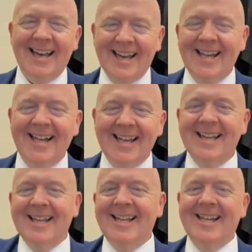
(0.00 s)

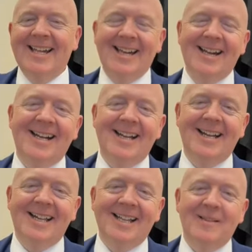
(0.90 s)

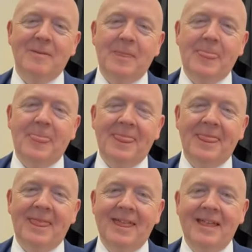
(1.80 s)

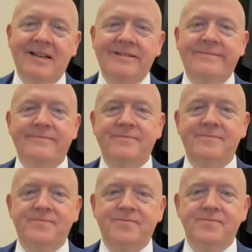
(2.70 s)

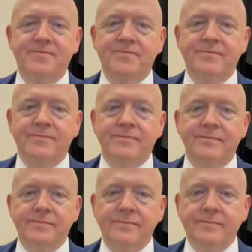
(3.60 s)

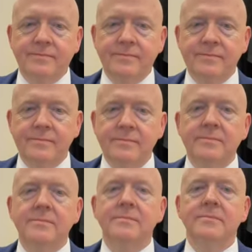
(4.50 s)

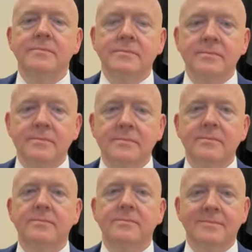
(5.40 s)

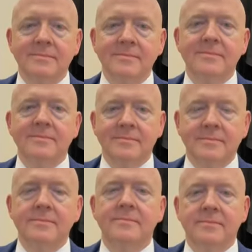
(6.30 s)

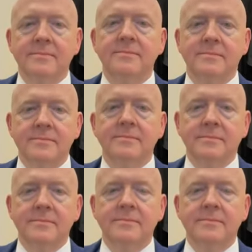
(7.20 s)
This person isn't speaking.